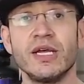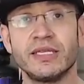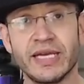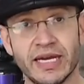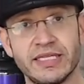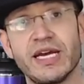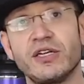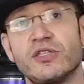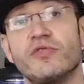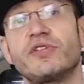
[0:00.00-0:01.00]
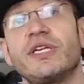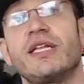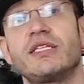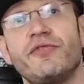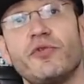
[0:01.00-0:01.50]
The idea is obviously
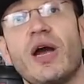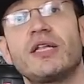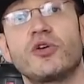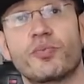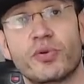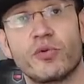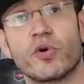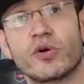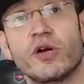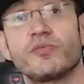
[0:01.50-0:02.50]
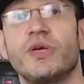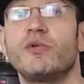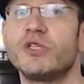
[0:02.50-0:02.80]
that if you had your pre-workout meal,